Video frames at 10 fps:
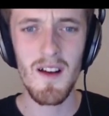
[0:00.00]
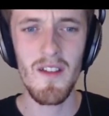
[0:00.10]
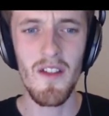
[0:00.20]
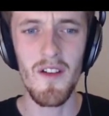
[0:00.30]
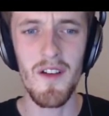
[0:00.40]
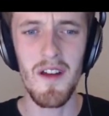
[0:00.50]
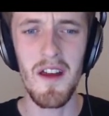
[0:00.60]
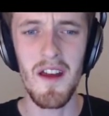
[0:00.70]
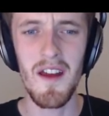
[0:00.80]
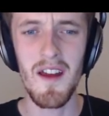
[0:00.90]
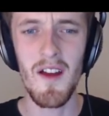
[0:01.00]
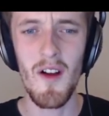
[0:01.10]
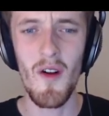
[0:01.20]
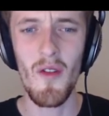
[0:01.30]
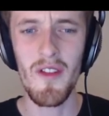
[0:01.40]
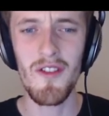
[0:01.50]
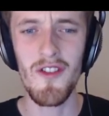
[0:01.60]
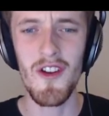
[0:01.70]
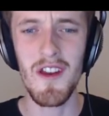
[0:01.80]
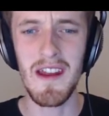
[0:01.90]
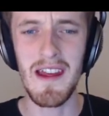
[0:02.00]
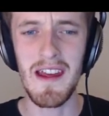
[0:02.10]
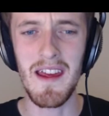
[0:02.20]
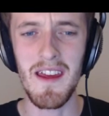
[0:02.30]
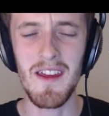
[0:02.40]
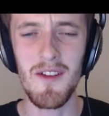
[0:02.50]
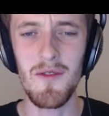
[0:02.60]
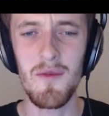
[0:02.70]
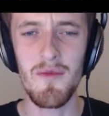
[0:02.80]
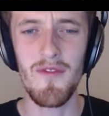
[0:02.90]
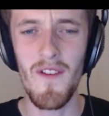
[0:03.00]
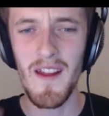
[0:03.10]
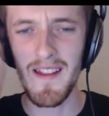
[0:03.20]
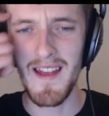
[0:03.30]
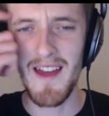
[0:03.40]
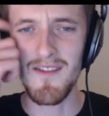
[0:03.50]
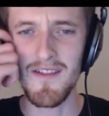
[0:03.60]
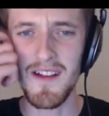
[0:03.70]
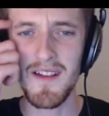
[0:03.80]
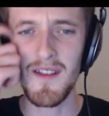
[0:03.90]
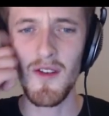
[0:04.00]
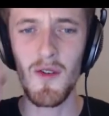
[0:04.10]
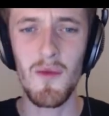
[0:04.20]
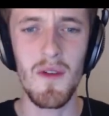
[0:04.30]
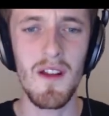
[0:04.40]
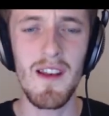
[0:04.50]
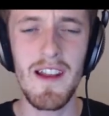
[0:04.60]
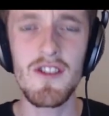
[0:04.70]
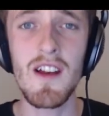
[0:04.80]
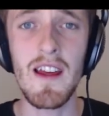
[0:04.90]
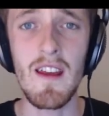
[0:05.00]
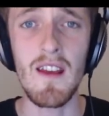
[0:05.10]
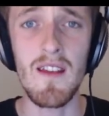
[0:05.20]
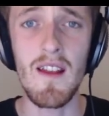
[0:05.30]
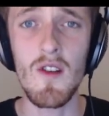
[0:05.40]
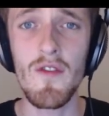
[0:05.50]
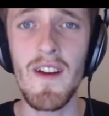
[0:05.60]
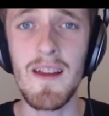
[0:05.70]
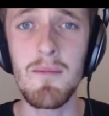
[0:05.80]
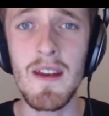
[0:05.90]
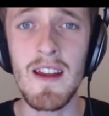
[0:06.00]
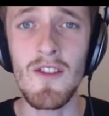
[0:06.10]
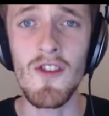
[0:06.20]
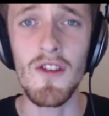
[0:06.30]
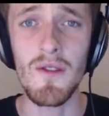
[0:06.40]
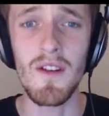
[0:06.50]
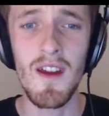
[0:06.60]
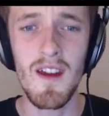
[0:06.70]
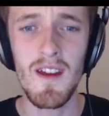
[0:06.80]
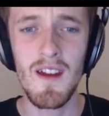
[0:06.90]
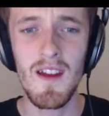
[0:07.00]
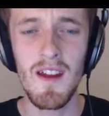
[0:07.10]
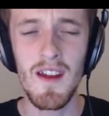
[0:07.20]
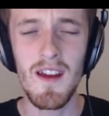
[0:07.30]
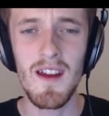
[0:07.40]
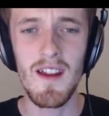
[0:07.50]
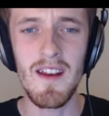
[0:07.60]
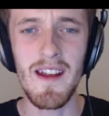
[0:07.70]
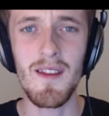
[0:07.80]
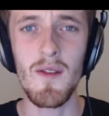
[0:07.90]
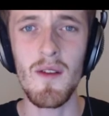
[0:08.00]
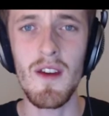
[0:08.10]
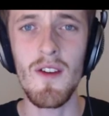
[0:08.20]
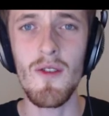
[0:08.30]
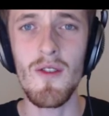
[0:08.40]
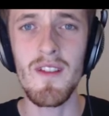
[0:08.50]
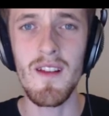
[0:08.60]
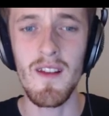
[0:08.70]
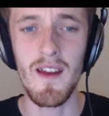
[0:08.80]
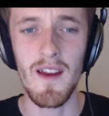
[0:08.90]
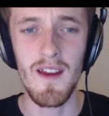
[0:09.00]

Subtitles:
that on this journey you fight terrorists who literally set off a mini nuke next to a huge city,